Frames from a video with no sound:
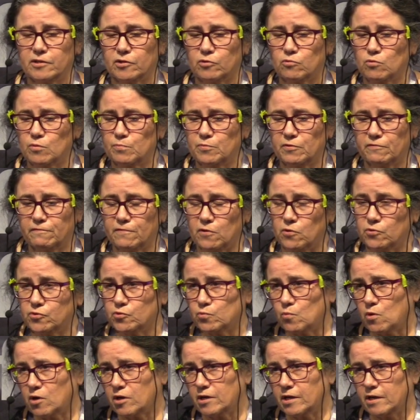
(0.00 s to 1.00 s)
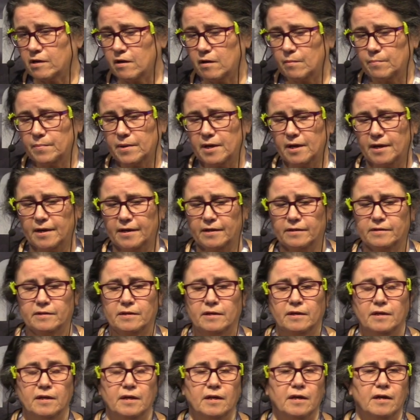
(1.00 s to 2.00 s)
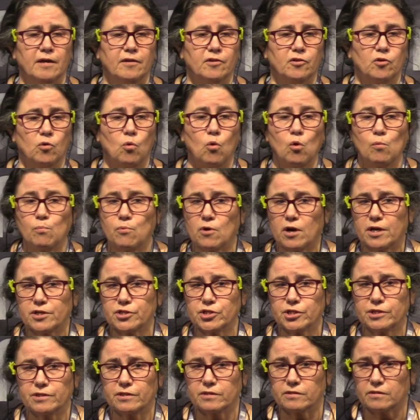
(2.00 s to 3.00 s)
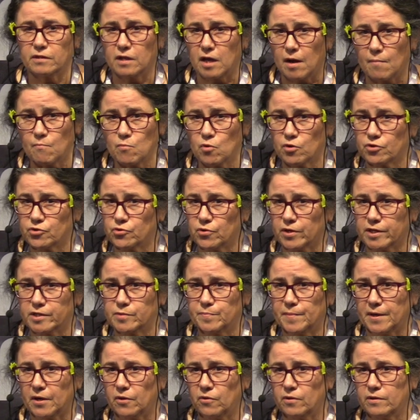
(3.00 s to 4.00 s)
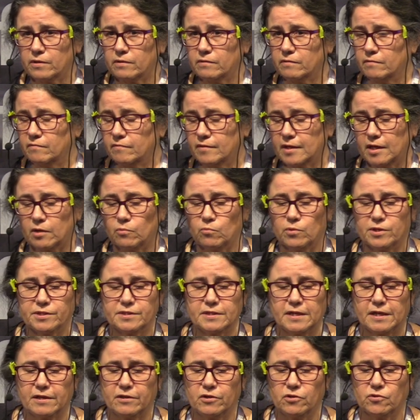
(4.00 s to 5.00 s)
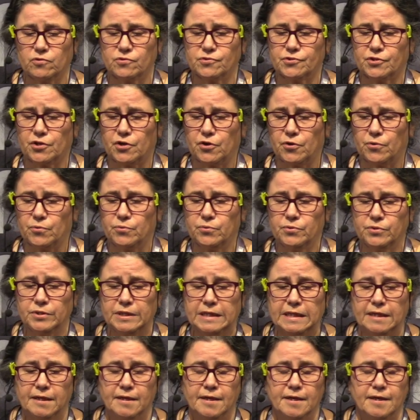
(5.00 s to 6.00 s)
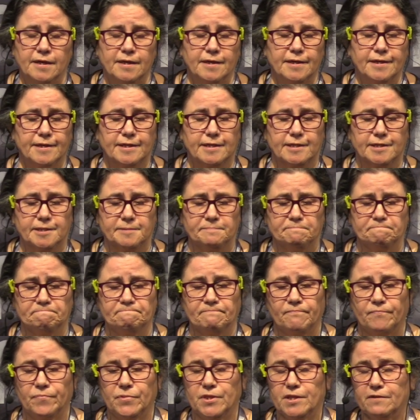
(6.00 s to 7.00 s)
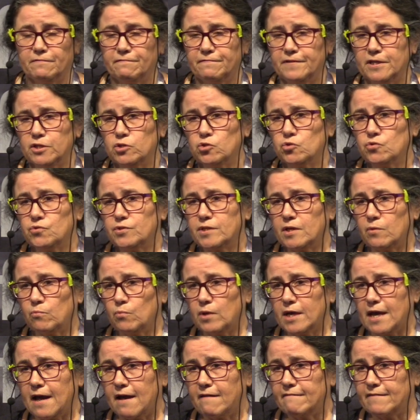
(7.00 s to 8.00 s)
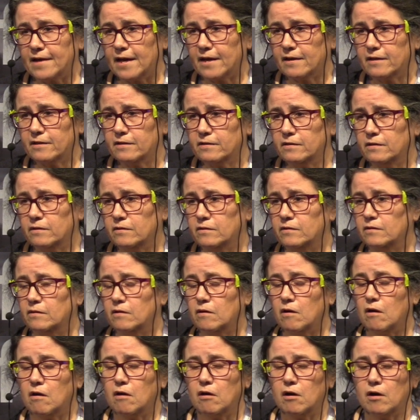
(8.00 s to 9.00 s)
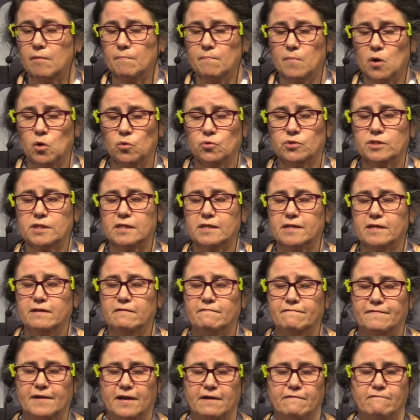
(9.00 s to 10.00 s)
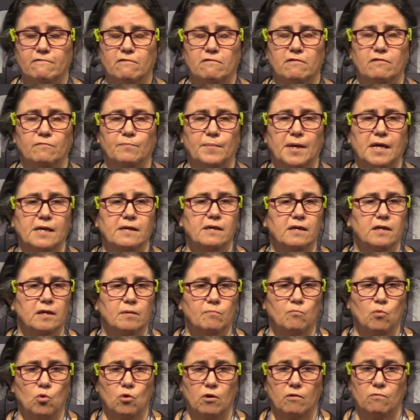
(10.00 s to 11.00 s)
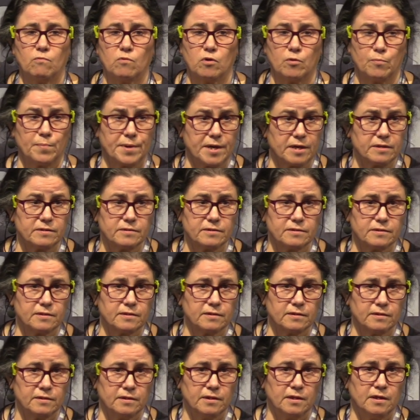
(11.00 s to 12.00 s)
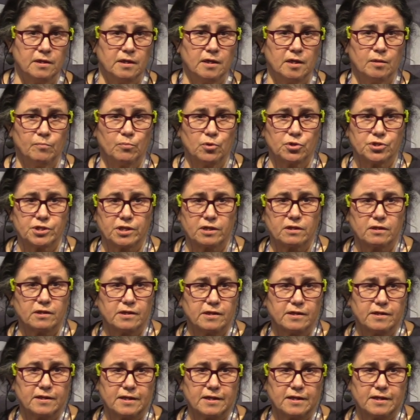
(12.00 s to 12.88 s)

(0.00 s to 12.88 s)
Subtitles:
group of folks working on Bind. The whole project is a lot more transparent than it was 10 years ago. The features that we have added are mostly in favor of making it more robust, particularly